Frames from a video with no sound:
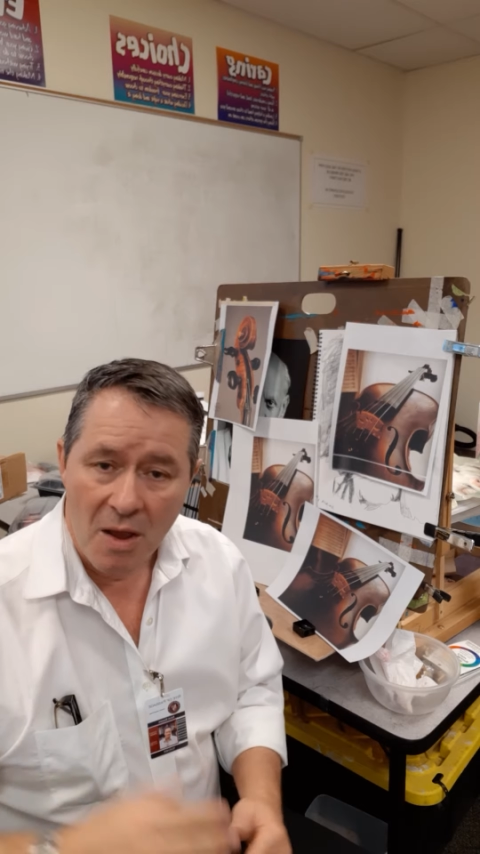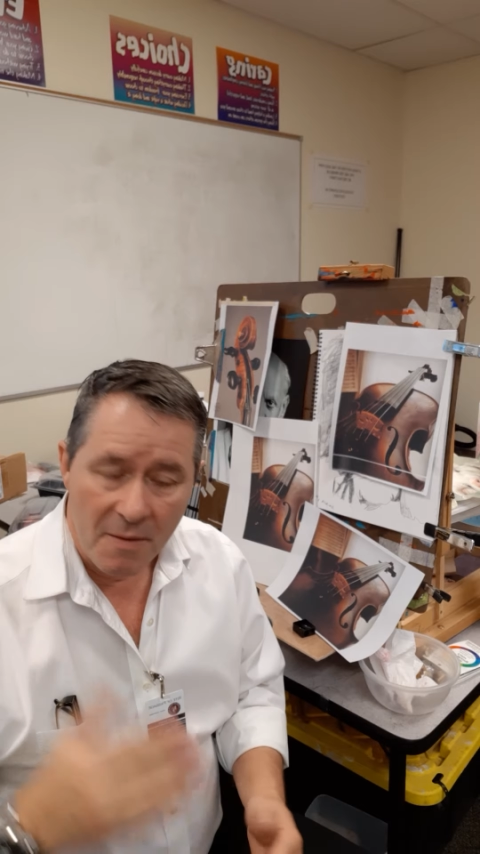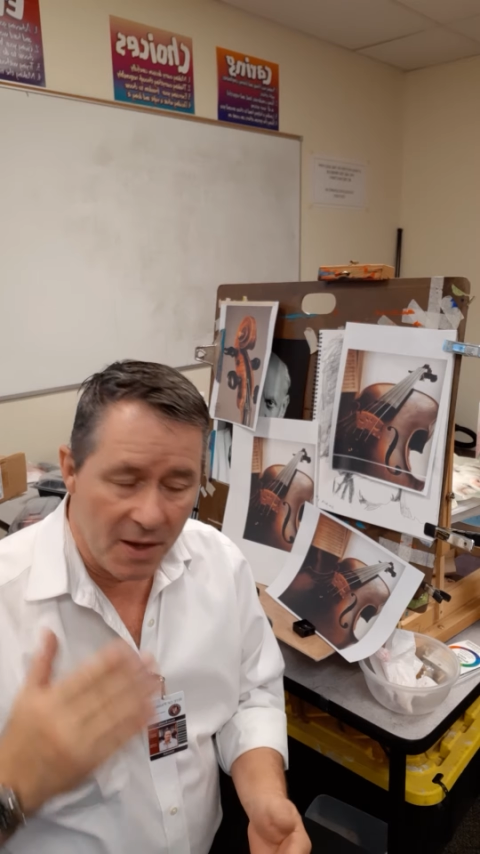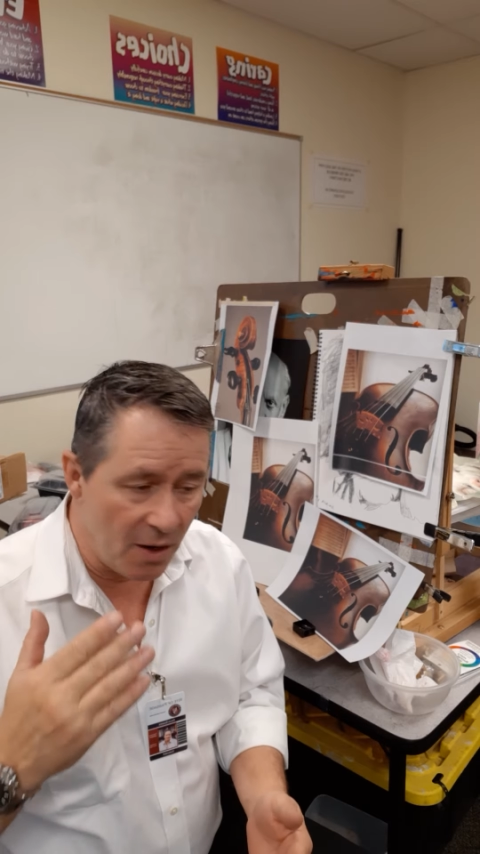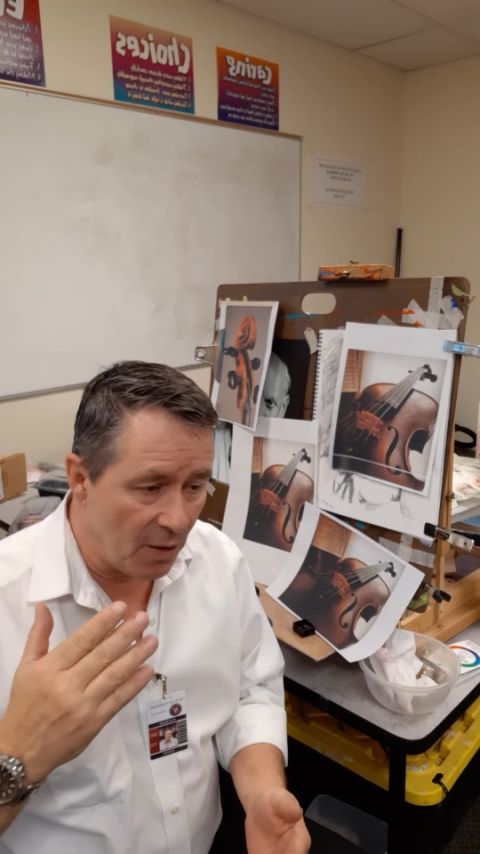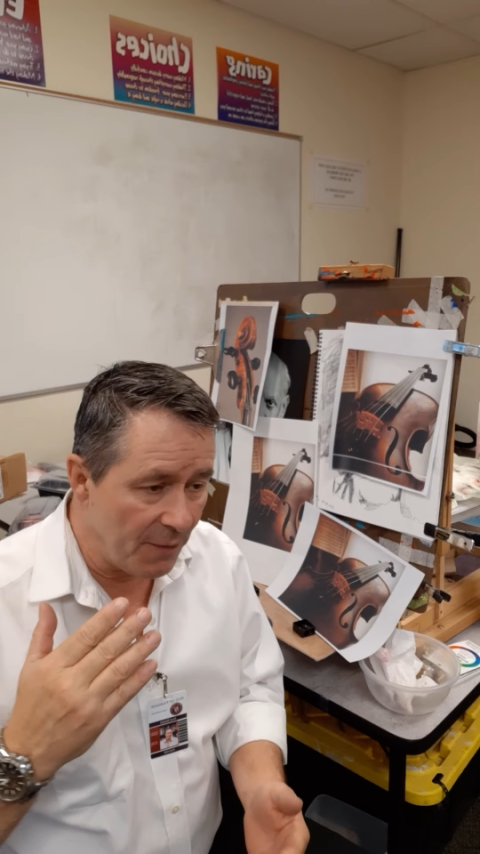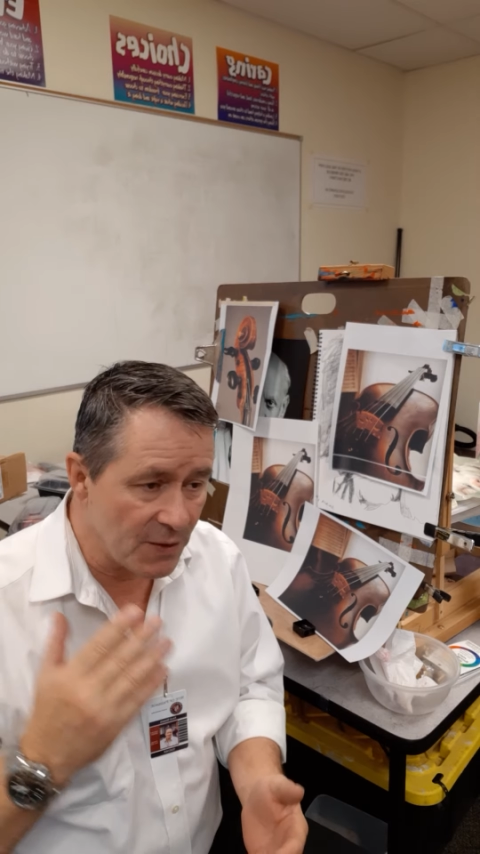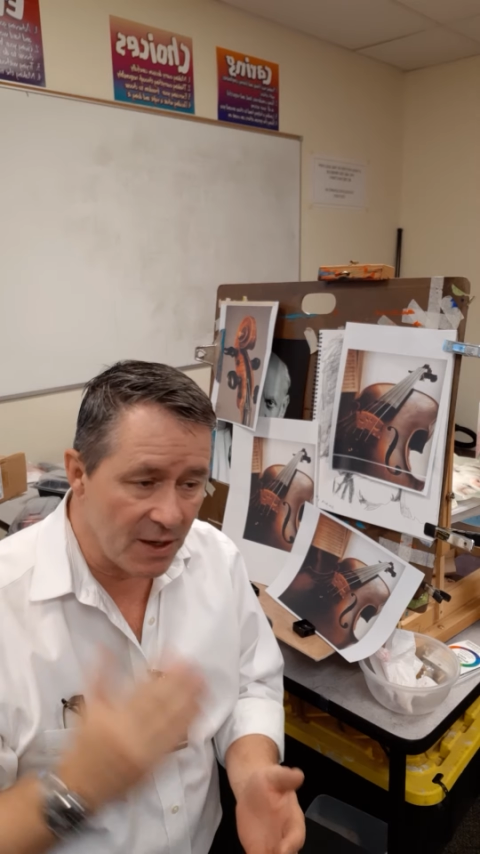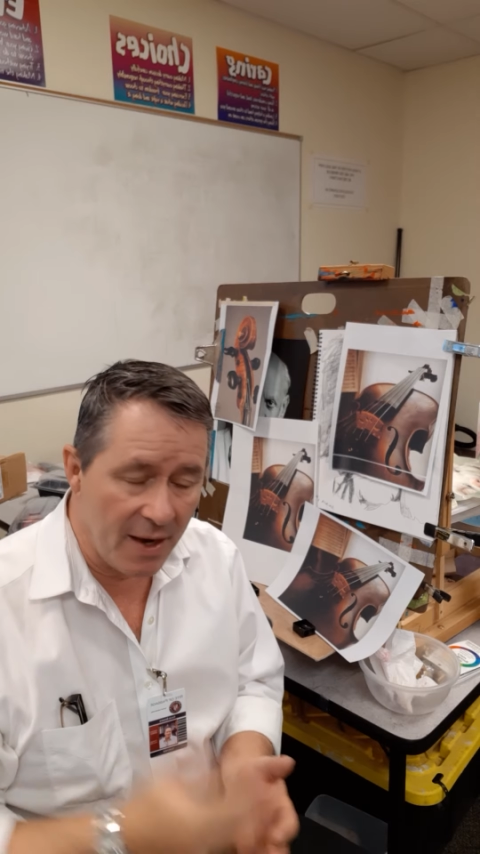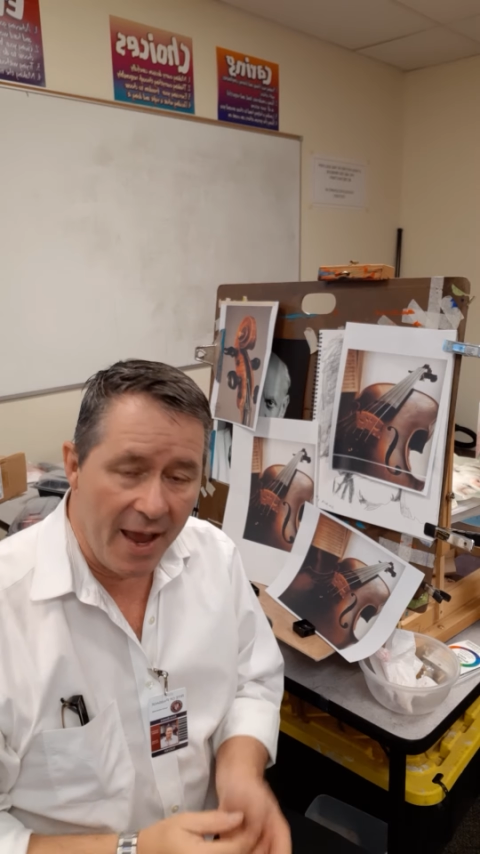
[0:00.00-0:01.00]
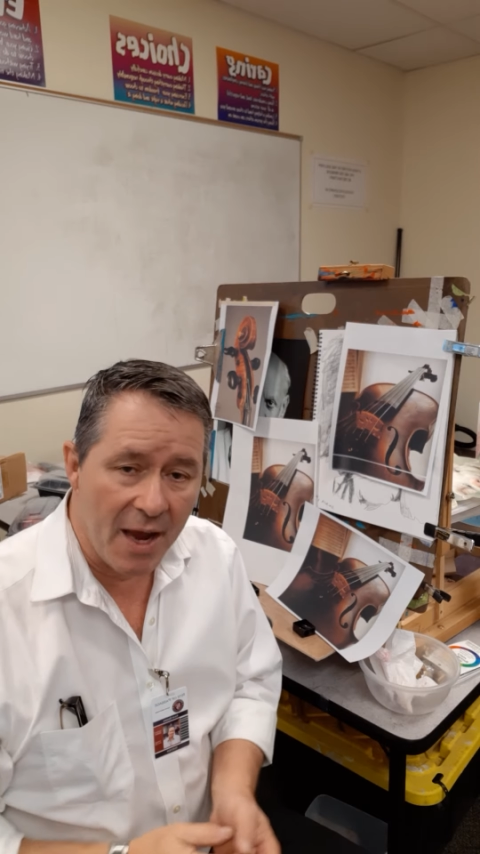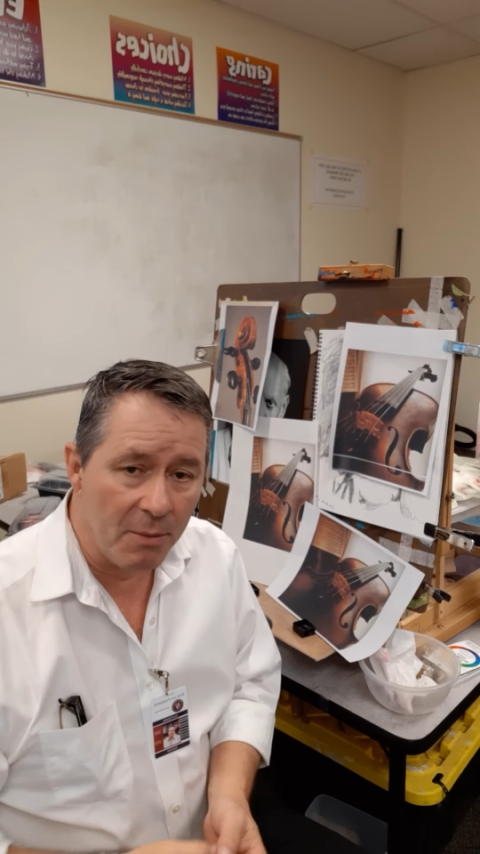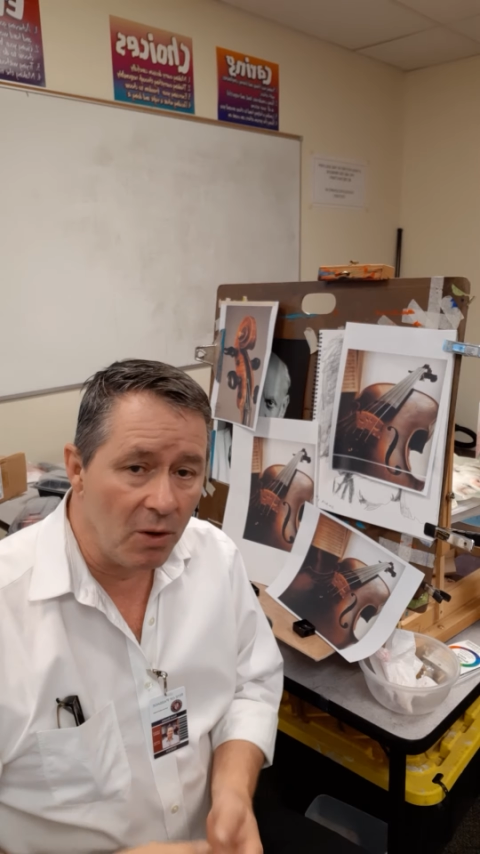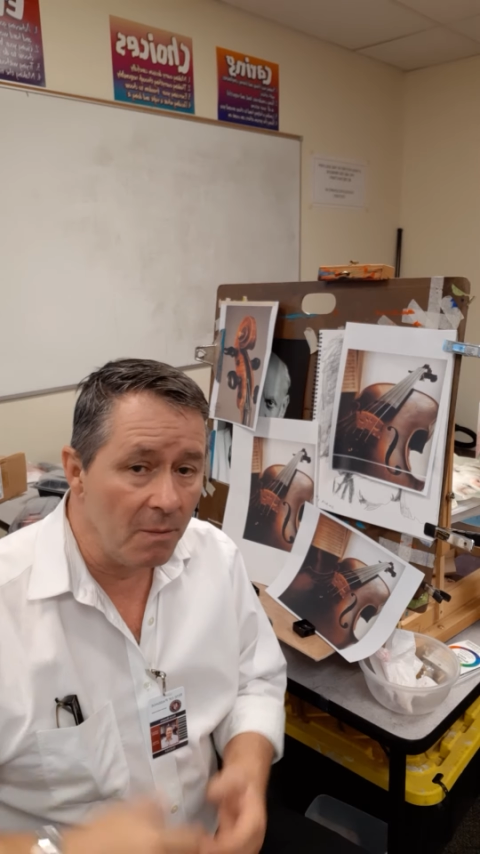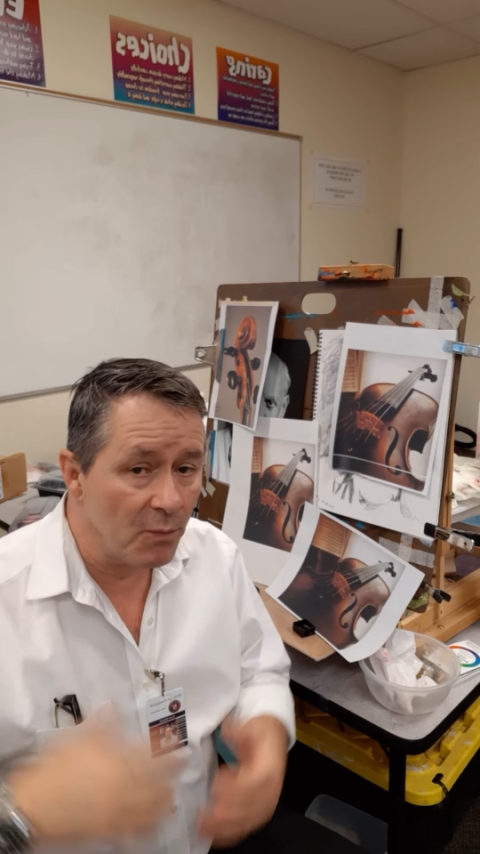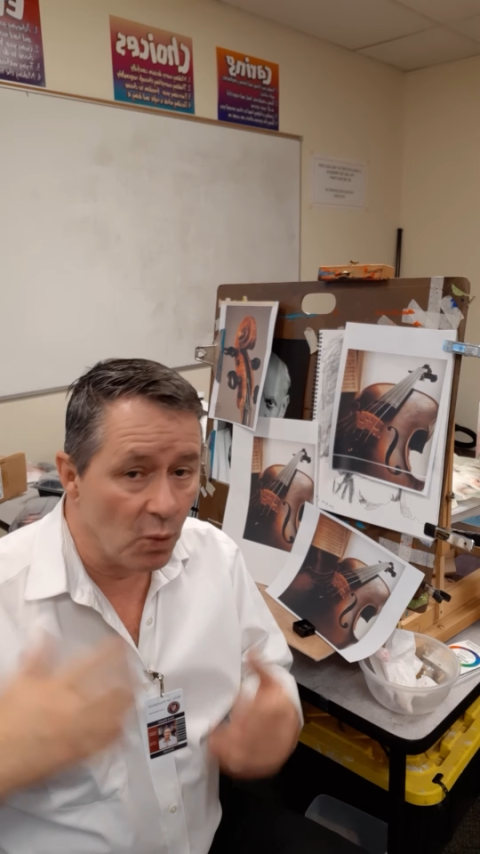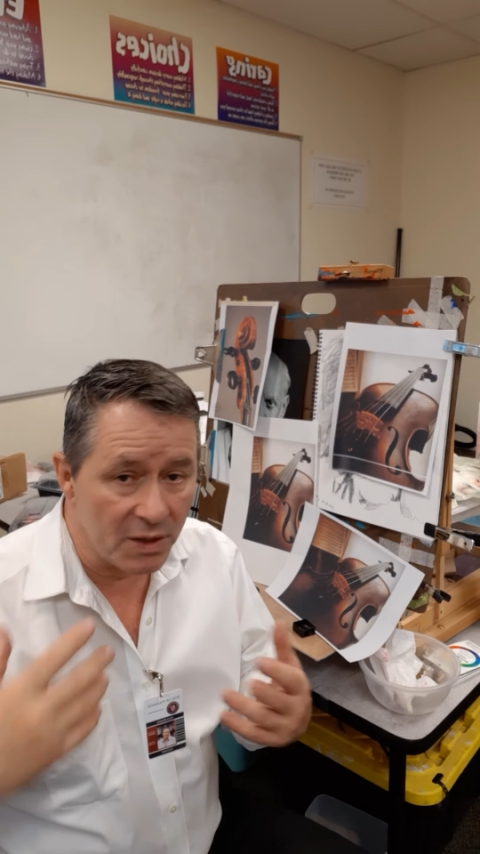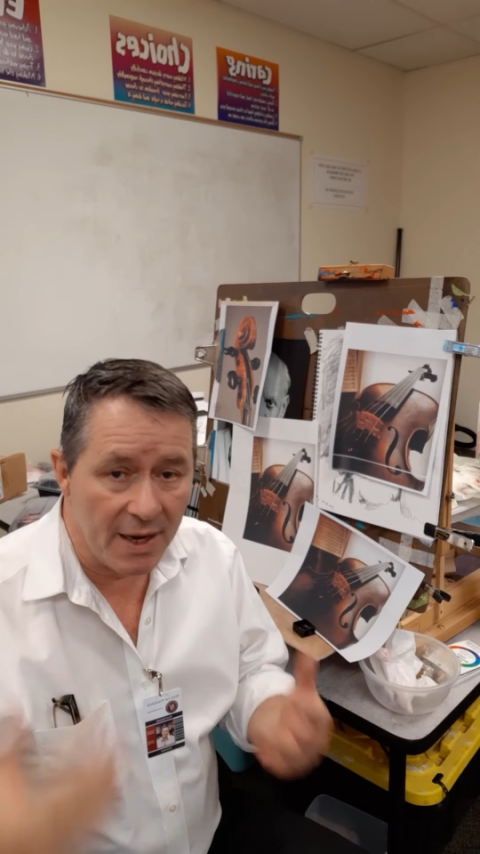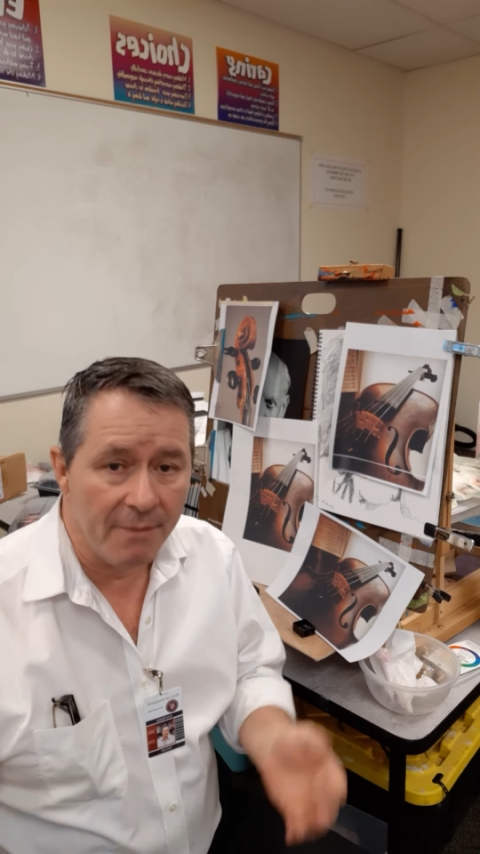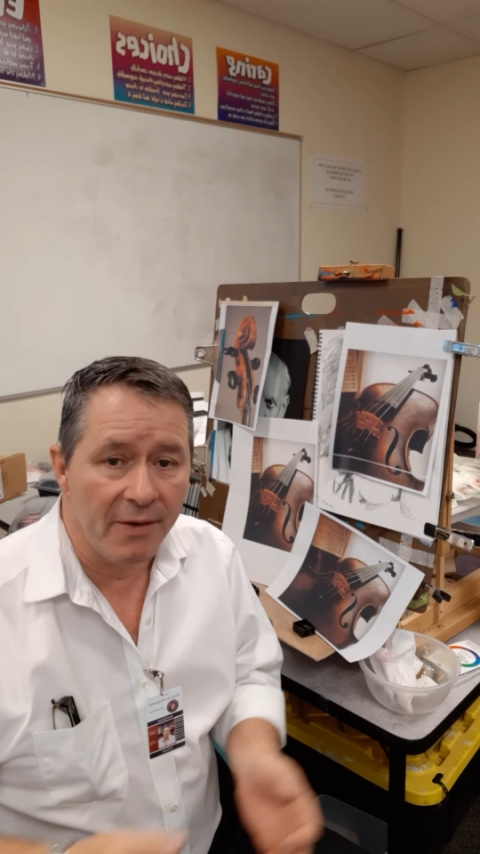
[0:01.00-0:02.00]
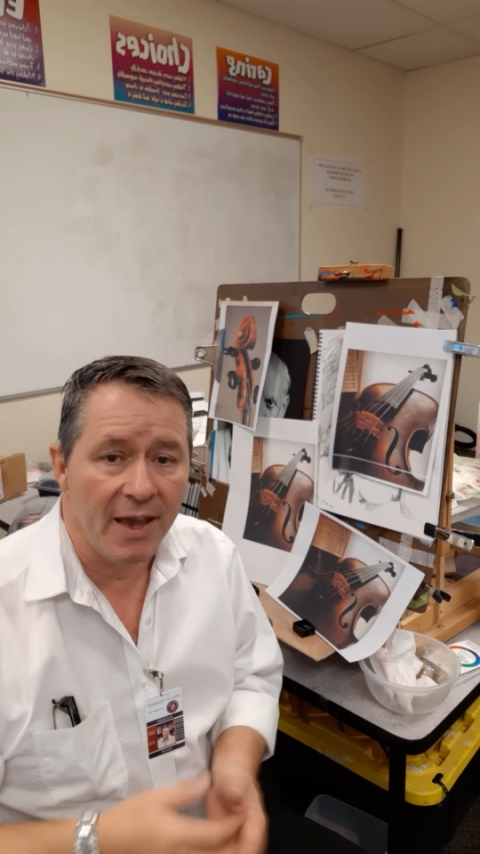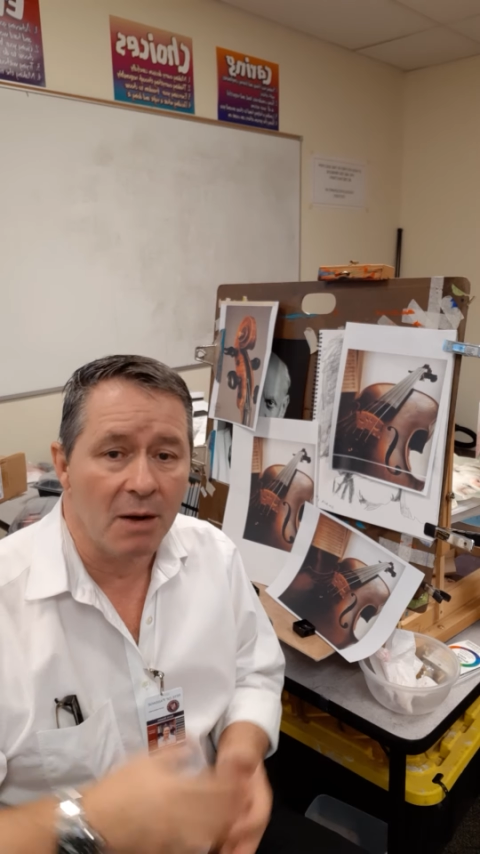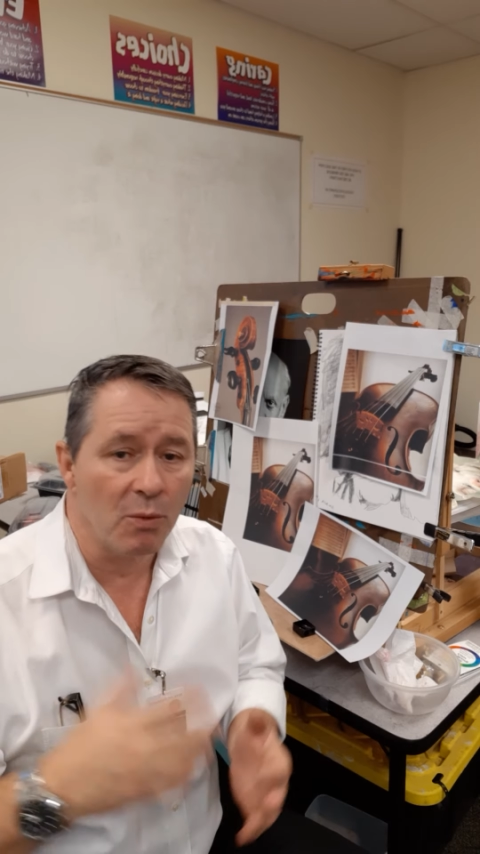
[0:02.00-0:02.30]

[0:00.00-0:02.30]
If it's an animal, what type of animal?